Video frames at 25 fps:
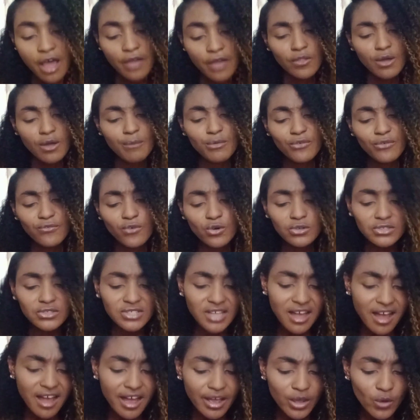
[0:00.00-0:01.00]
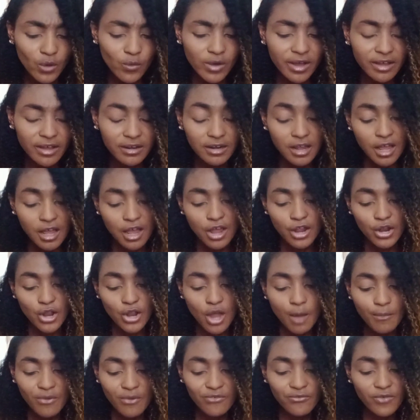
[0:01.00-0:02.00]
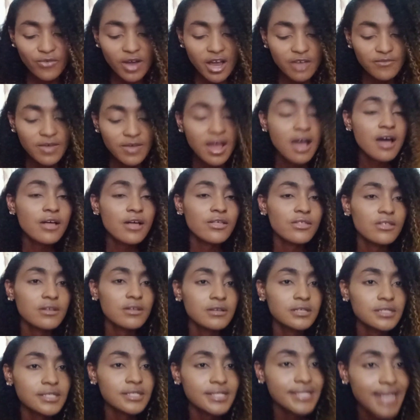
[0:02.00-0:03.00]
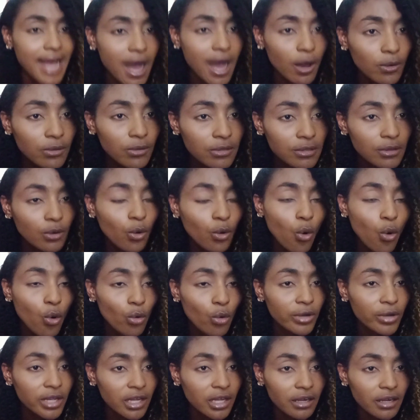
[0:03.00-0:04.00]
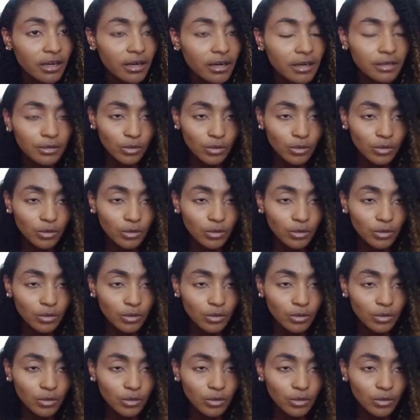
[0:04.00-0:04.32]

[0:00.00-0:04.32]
Number four, Taiwan. Number five, South Korea.